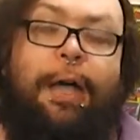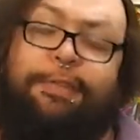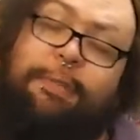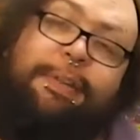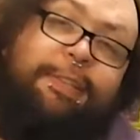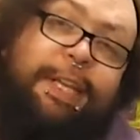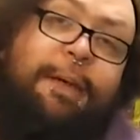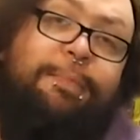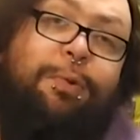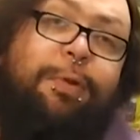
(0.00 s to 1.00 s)
Serving as a
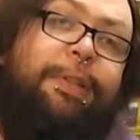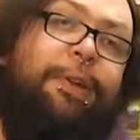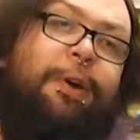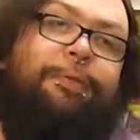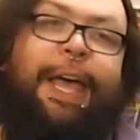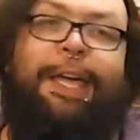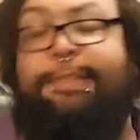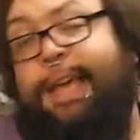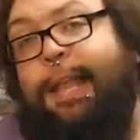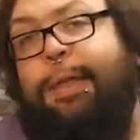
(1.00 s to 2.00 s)
games equivalent of a
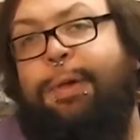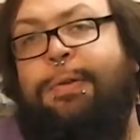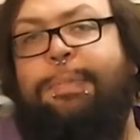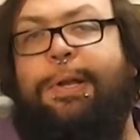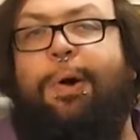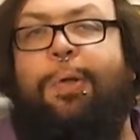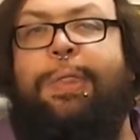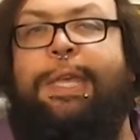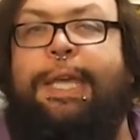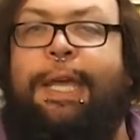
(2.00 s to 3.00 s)
telethon, but
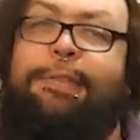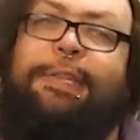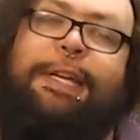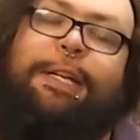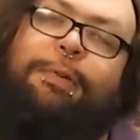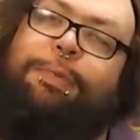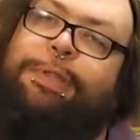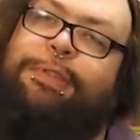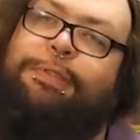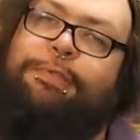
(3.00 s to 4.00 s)
on the internet and
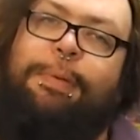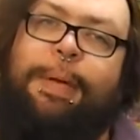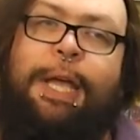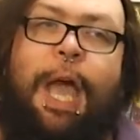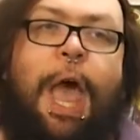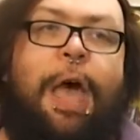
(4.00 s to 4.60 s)
with streaming,